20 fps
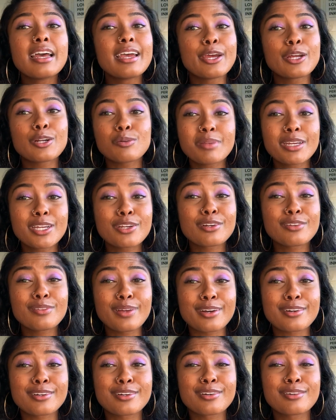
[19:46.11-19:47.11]
it'll make your
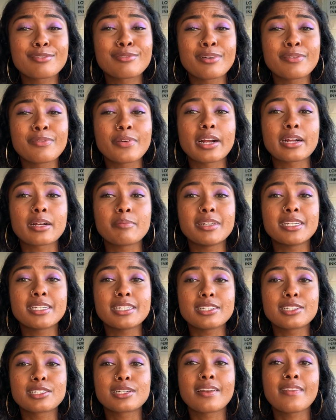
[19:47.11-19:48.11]
letter of
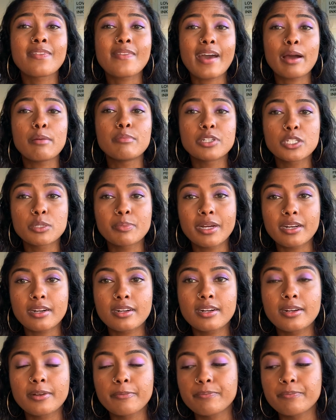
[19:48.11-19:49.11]
recommendation that much better.